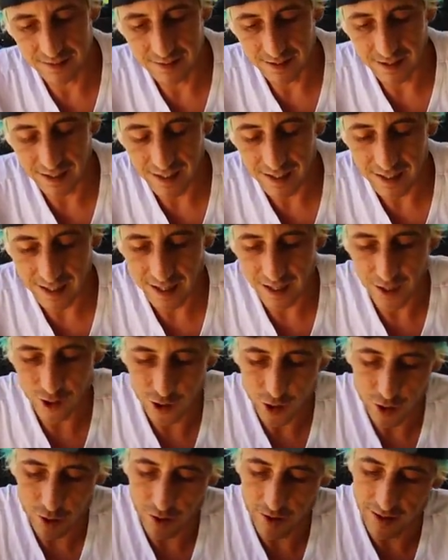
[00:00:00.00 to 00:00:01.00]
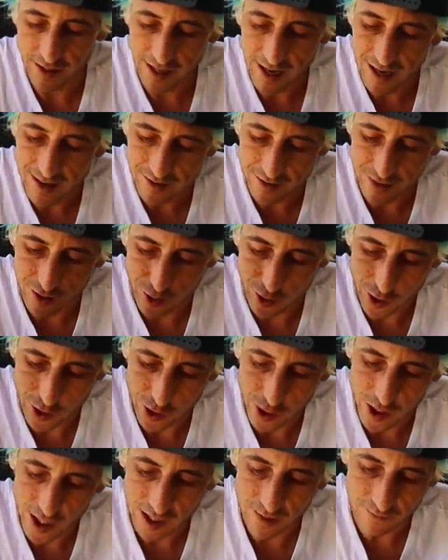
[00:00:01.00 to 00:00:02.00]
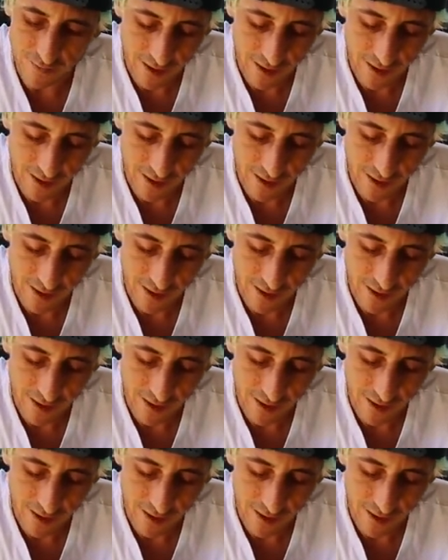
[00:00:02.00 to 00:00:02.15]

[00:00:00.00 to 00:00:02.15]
The lady that I just saw at the gas station, she had